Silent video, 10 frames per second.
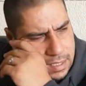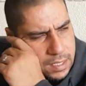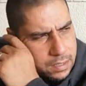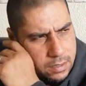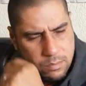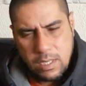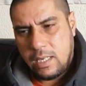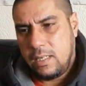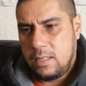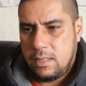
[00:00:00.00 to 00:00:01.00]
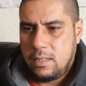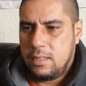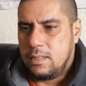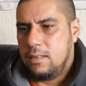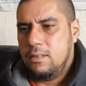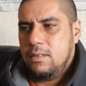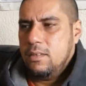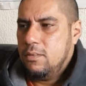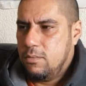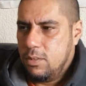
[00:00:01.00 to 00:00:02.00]
He got married,
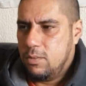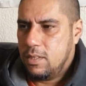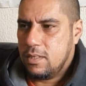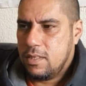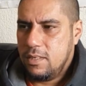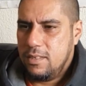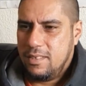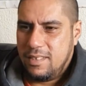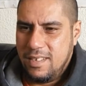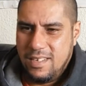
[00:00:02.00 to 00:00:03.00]
and we were still kids.